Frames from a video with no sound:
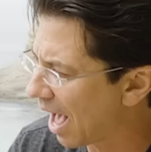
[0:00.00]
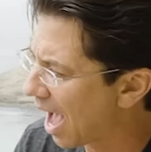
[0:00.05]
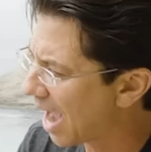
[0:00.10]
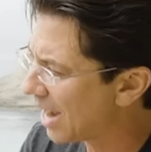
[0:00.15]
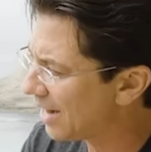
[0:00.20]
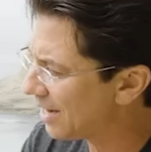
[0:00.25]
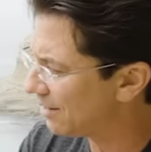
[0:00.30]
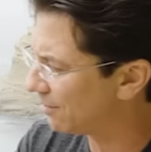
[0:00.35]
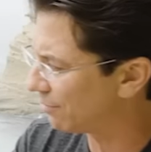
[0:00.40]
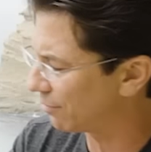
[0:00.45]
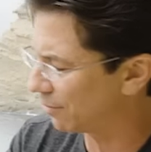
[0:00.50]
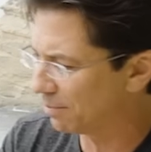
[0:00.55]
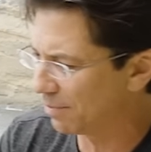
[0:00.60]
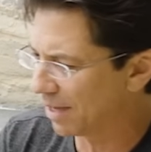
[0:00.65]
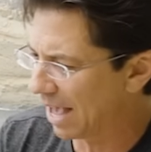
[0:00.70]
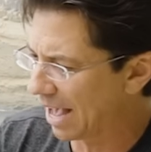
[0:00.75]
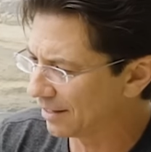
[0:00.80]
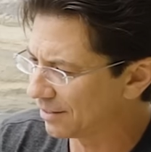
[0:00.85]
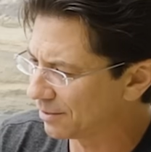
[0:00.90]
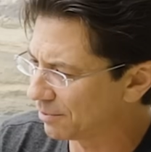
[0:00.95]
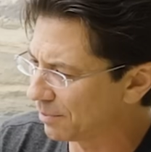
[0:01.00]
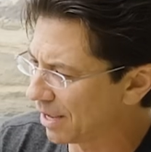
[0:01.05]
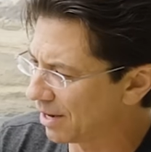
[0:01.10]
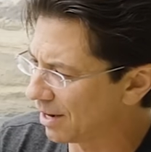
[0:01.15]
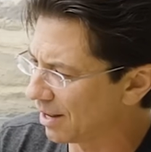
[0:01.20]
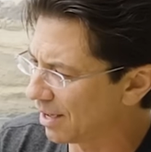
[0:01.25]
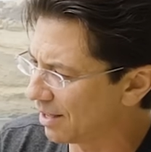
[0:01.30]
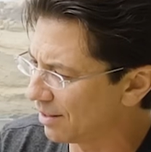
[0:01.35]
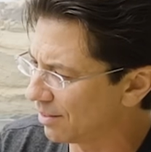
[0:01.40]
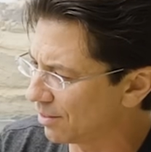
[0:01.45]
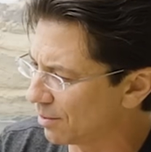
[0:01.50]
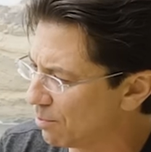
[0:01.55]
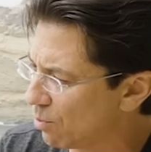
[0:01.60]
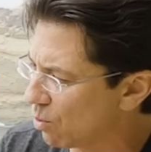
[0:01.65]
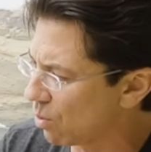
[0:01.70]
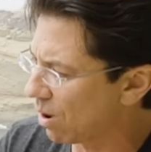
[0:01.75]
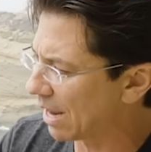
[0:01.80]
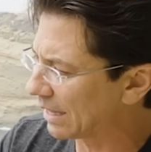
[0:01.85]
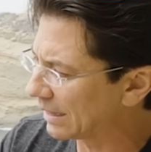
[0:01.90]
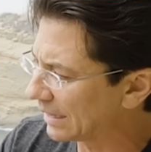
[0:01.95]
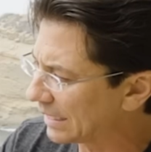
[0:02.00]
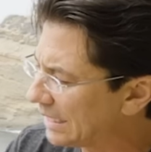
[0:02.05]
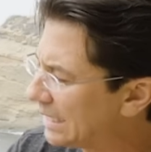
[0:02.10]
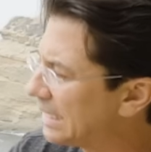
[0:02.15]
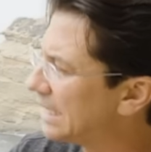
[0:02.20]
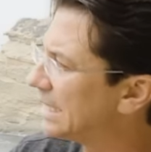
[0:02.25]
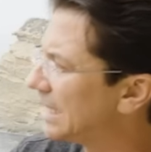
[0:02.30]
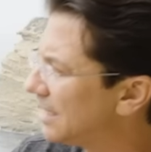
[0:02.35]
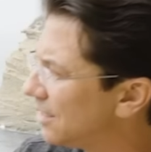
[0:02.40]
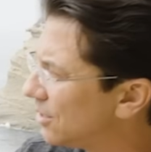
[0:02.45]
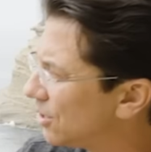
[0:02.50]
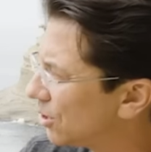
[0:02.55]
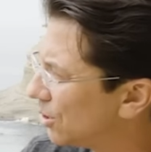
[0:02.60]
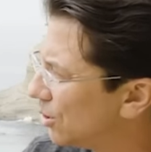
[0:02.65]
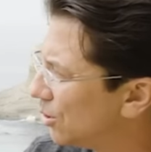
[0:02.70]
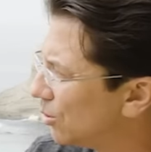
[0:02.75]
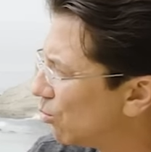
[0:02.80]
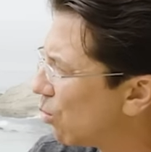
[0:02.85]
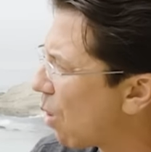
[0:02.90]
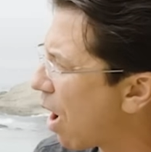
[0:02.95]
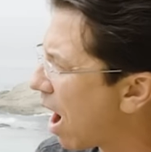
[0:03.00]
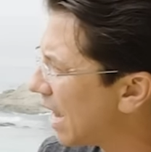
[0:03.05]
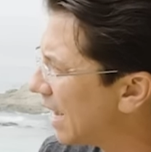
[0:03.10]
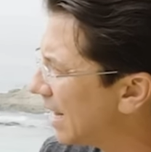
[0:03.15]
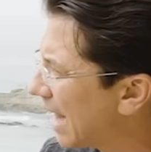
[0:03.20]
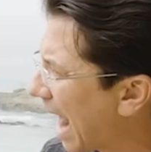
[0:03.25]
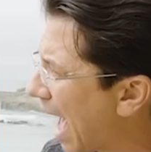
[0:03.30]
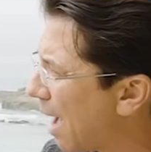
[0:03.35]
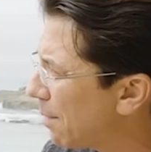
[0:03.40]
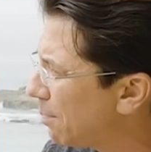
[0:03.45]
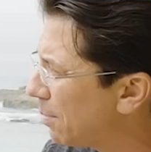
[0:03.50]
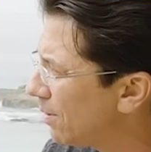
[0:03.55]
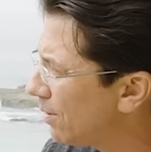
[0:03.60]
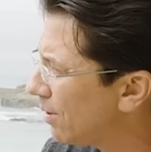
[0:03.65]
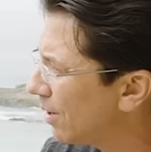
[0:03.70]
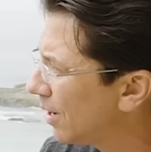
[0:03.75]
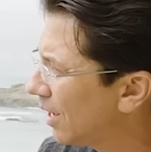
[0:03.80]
hiding from that, man, the more I leaned into why it happened,